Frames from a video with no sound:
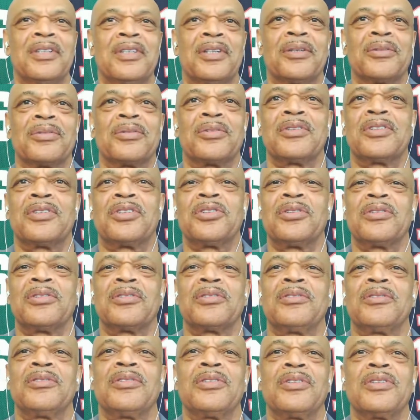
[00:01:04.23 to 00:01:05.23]
know
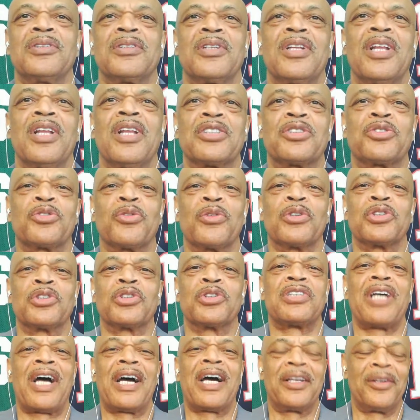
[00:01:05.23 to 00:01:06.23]
luster or
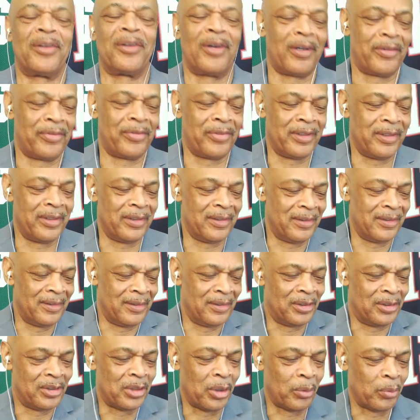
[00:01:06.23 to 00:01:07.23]
shine off it,
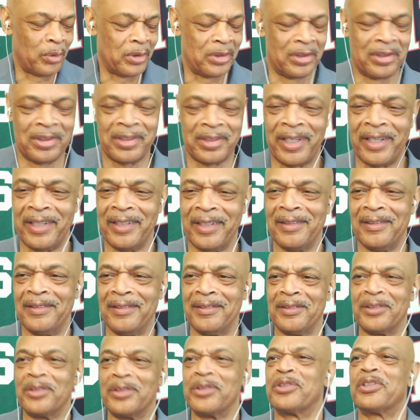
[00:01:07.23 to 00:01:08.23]
shall we say?
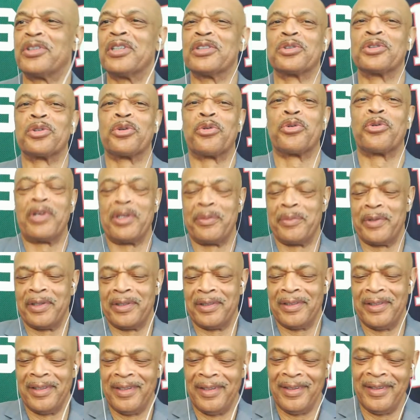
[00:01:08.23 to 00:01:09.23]

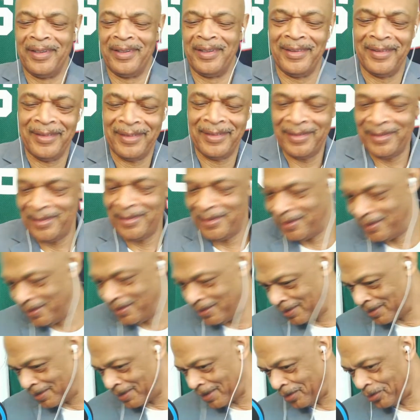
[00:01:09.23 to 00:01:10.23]
Disagreement.
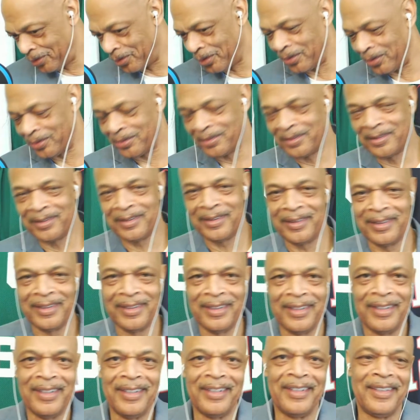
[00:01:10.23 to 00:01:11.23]
And I know.
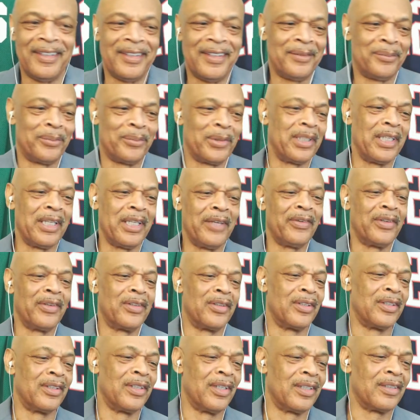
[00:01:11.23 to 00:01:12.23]
But
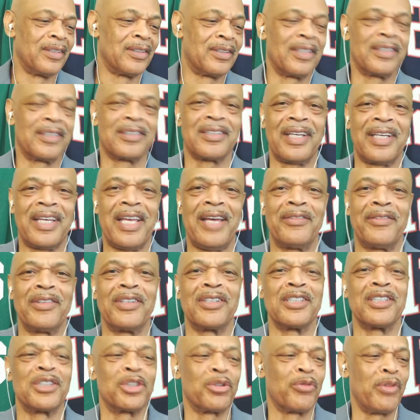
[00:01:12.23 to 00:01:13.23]
it's like having a
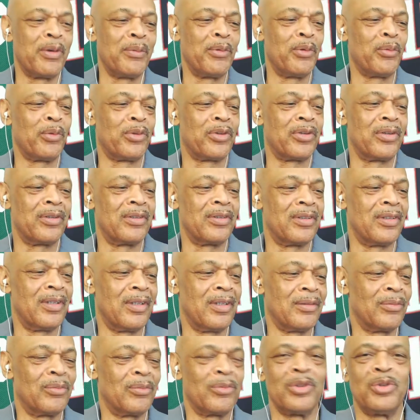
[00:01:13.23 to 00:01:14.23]
disagreement with your
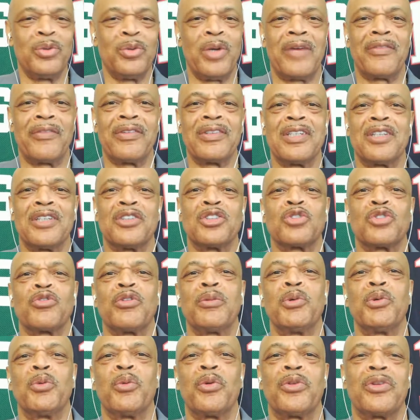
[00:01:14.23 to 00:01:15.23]
when you have a
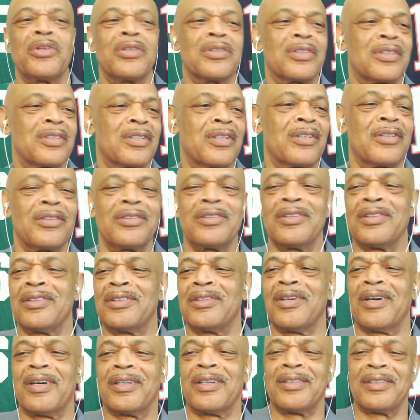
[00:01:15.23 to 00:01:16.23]
disagreement with your son or your
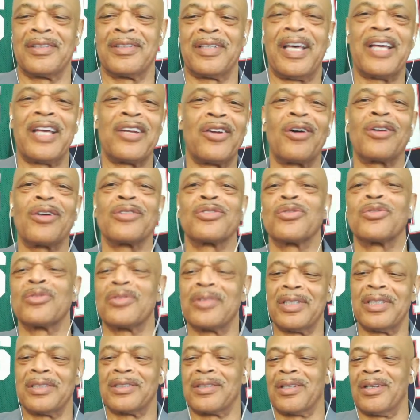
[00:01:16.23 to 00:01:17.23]
daughter. That also
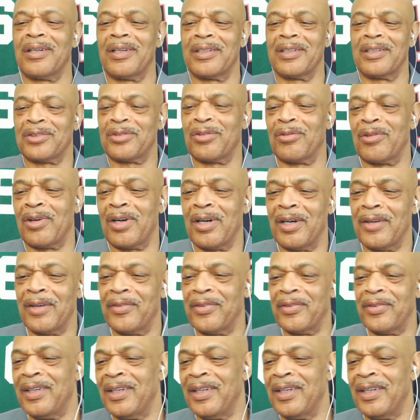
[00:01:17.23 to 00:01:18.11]
takes luster off.